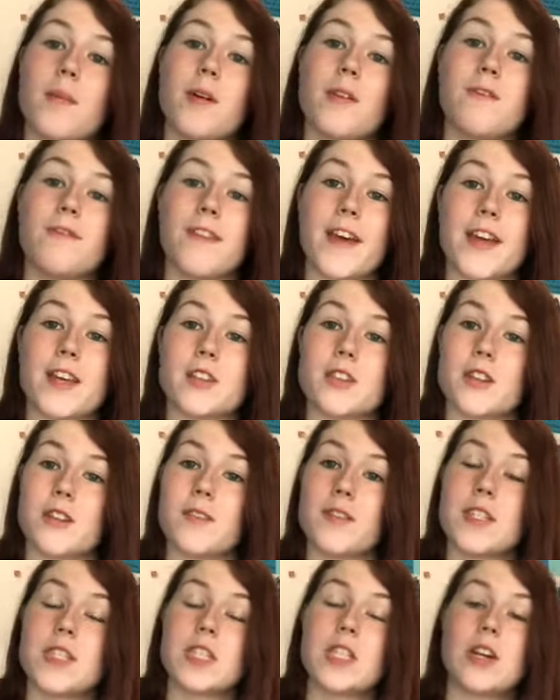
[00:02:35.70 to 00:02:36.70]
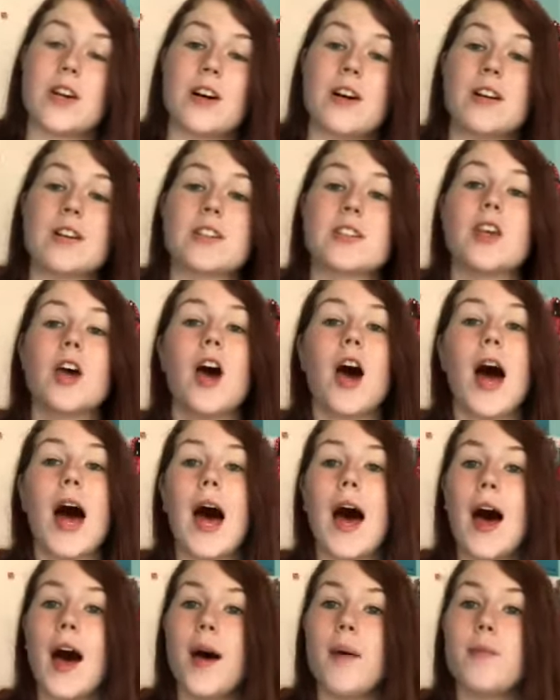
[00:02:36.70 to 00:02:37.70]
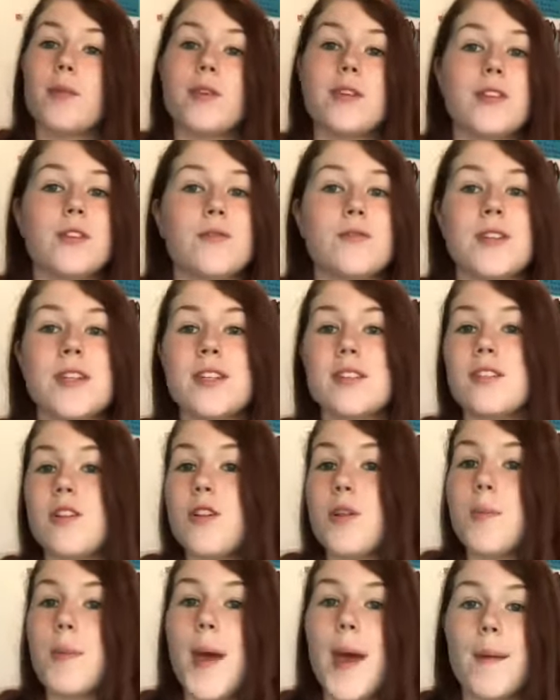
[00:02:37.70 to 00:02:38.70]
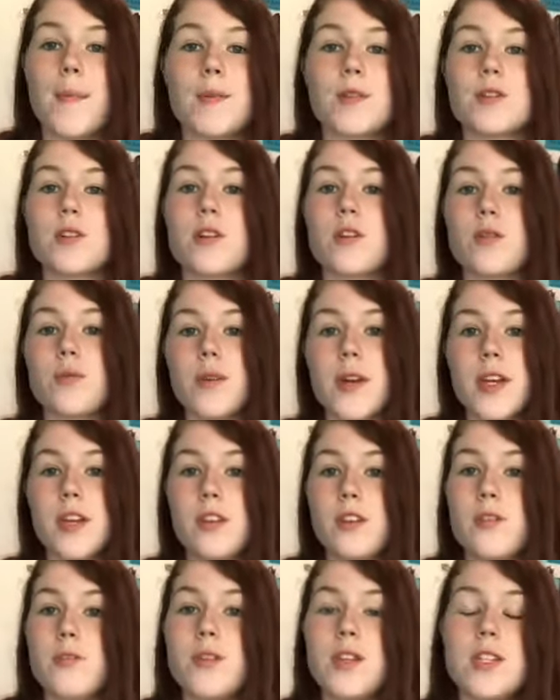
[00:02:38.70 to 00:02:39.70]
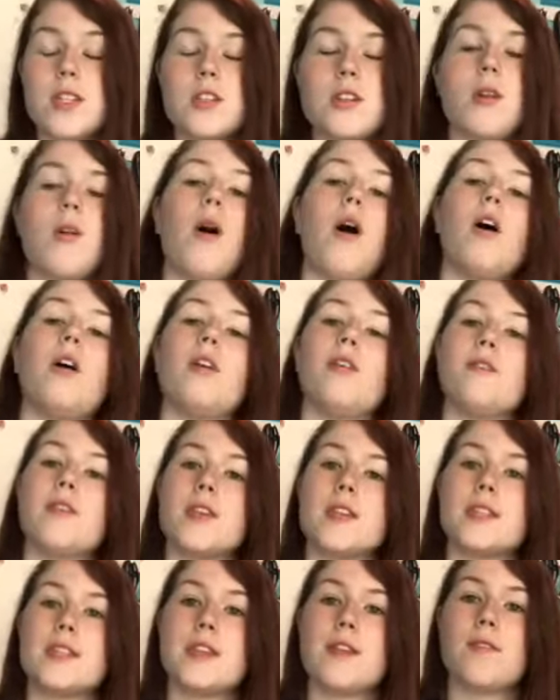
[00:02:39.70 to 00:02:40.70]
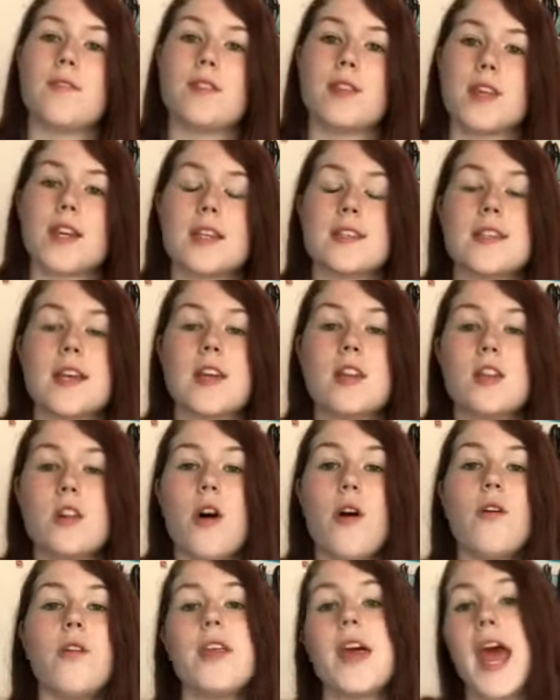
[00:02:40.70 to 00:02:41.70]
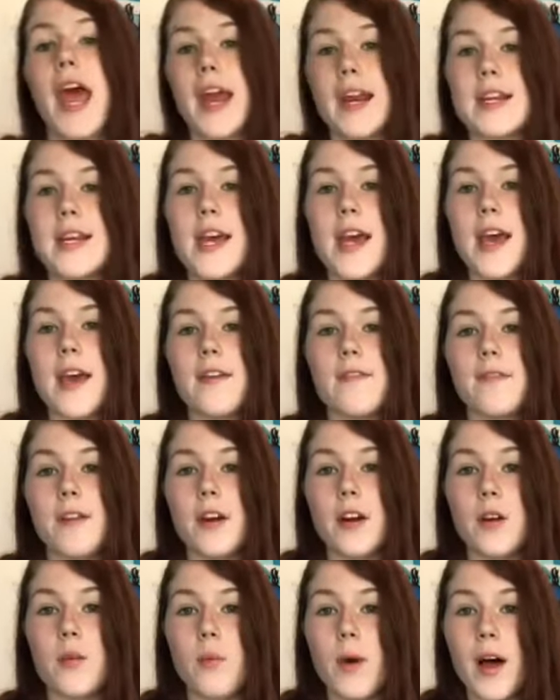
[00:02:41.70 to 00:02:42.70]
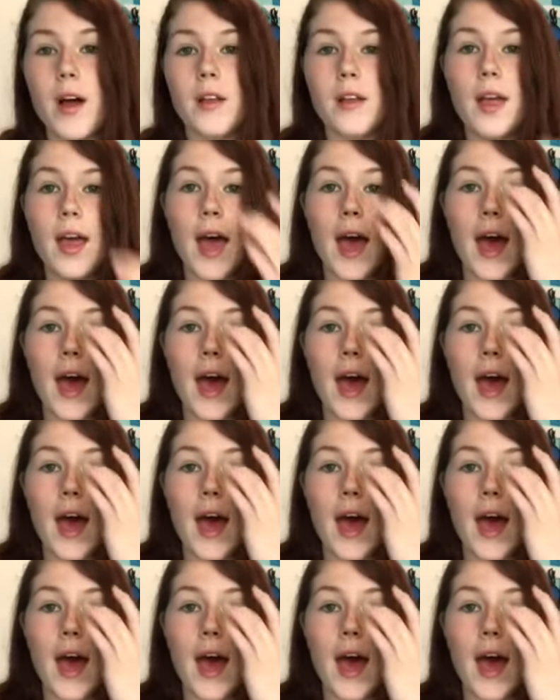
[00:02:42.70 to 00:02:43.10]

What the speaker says: fake service dogs. You need to know that papers aren't real. You need to know all of these different things and know the ADA very well.